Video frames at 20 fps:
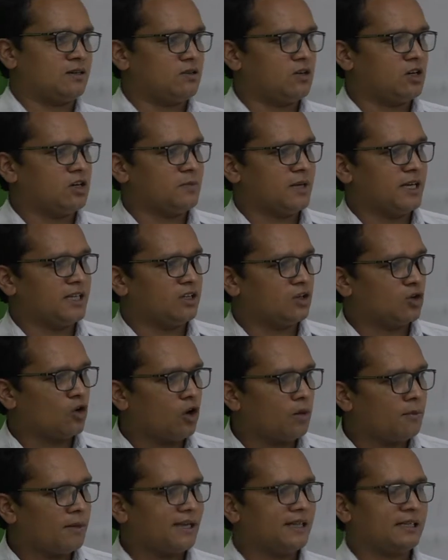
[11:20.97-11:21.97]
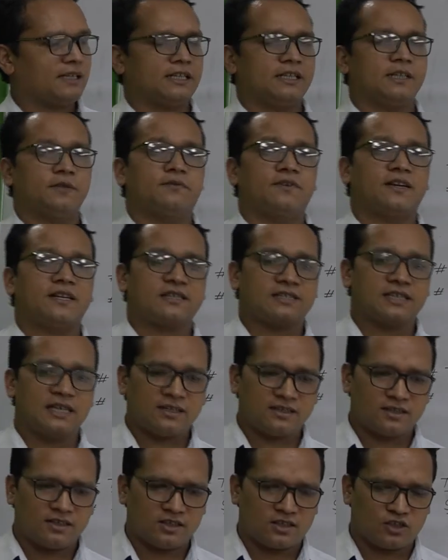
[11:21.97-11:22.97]
done by the government in different
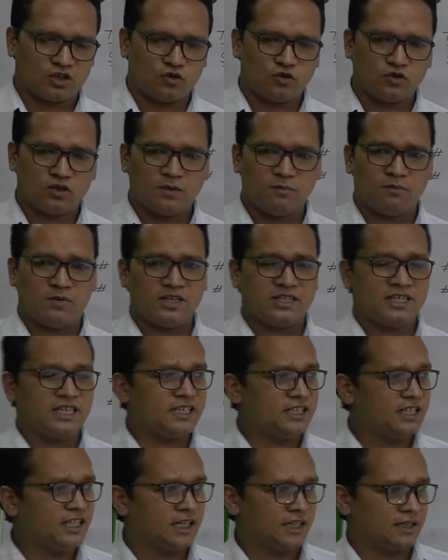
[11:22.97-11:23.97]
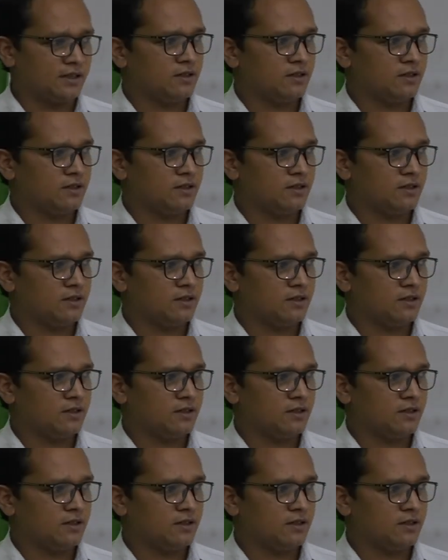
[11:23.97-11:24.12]
sectors through the budgeting.